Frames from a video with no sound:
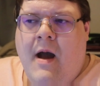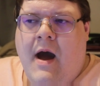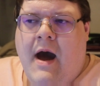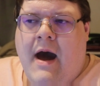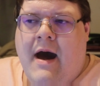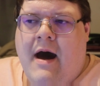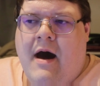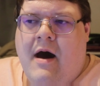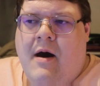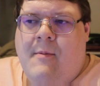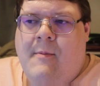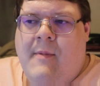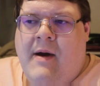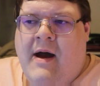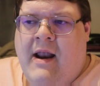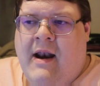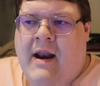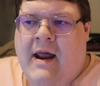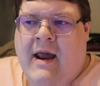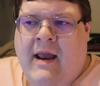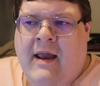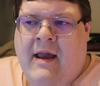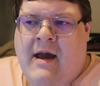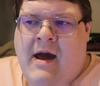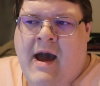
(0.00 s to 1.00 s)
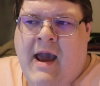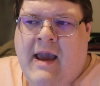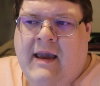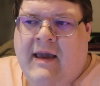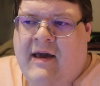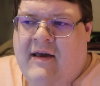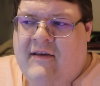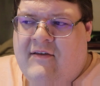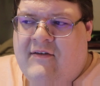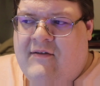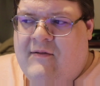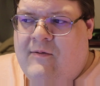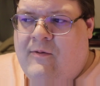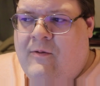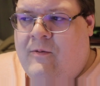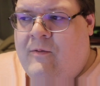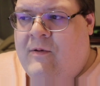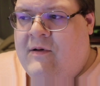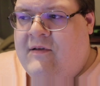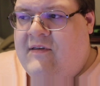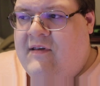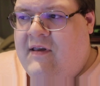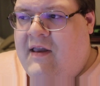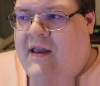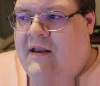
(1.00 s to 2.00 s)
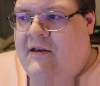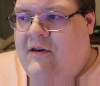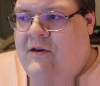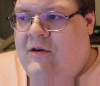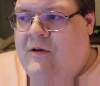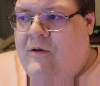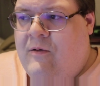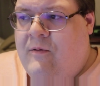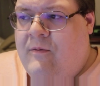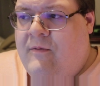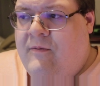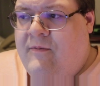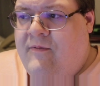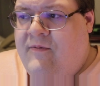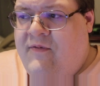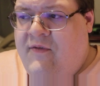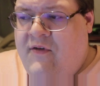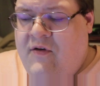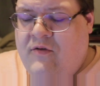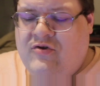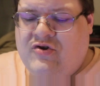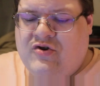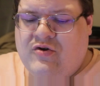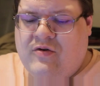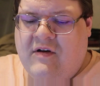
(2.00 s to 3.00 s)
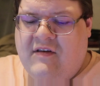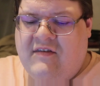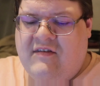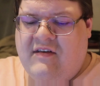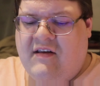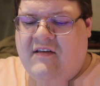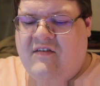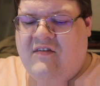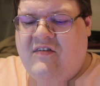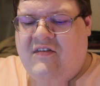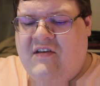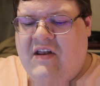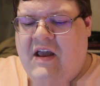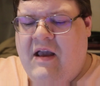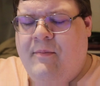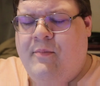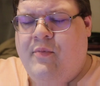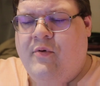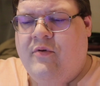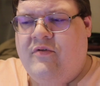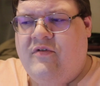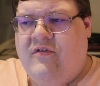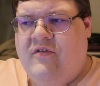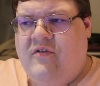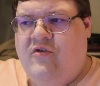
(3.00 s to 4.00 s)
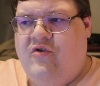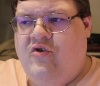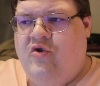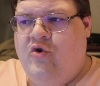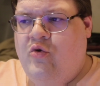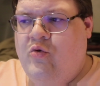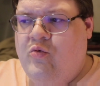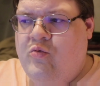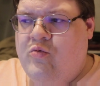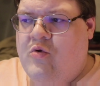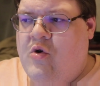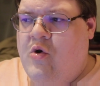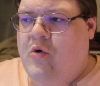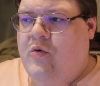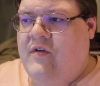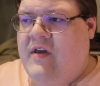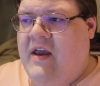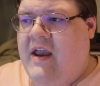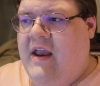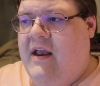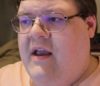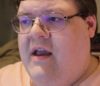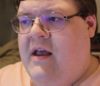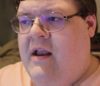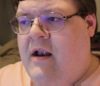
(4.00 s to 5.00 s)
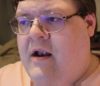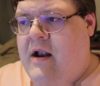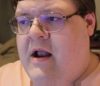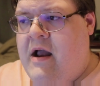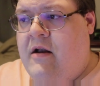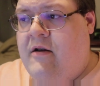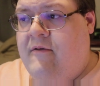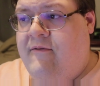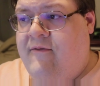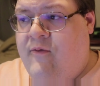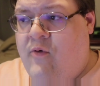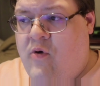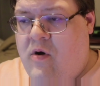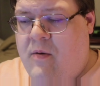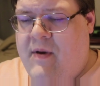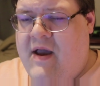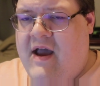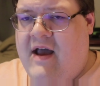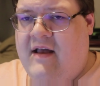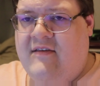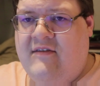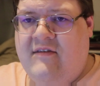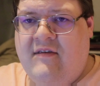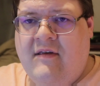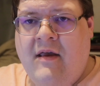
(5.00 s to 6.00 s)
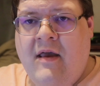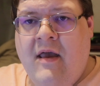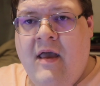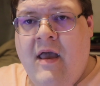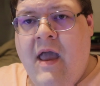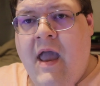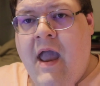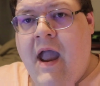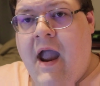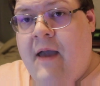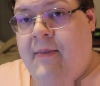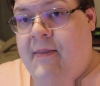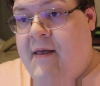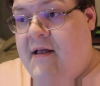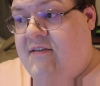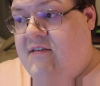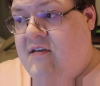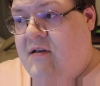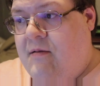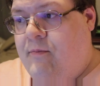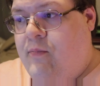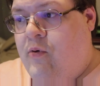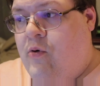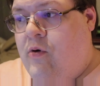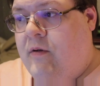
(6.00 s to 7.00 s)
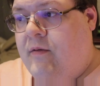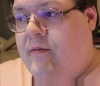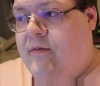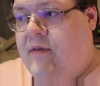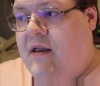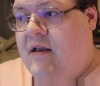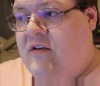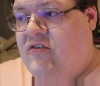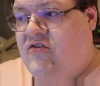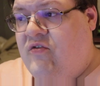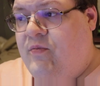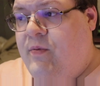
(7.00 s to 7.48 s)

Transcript: Um, and I, I, guess once again, you know, futuristic staples do rotate in and out of formats, and that's an important thing.